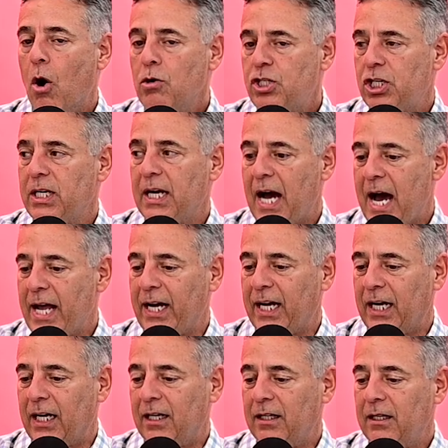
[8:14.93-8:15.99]

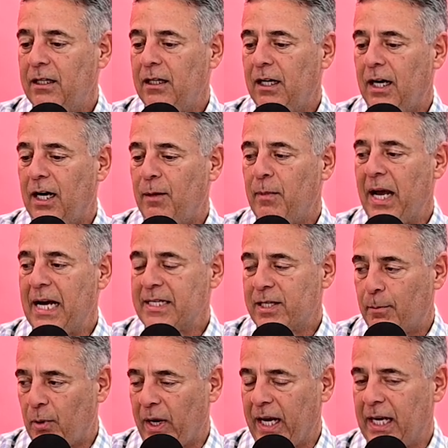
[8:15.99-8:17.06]
Oceana
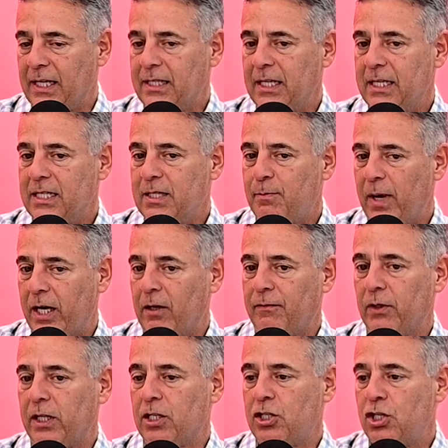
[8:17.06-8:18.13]
as a brand is better
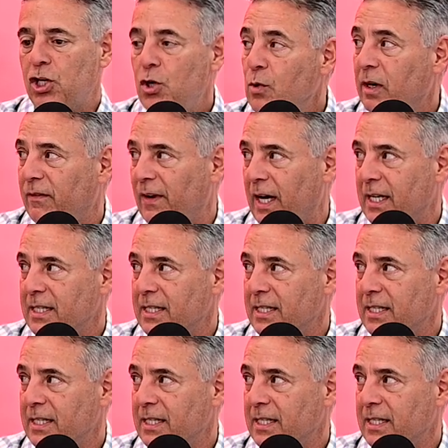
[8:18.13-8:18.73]
for the two of